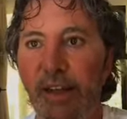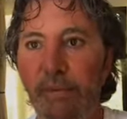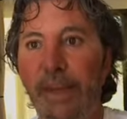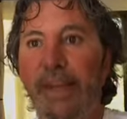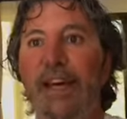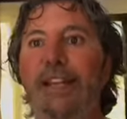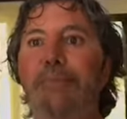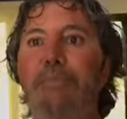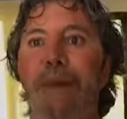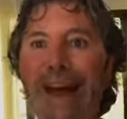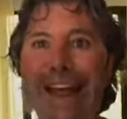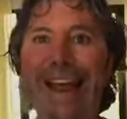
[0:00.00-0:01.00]
Because
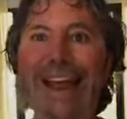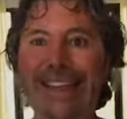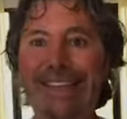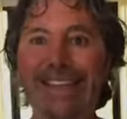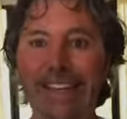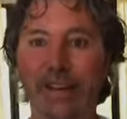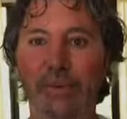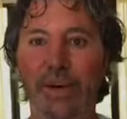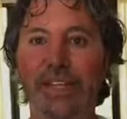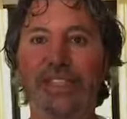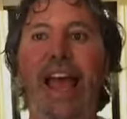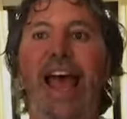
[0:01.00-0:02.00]
my idea
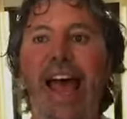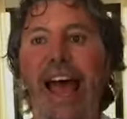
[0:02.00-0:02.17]
was,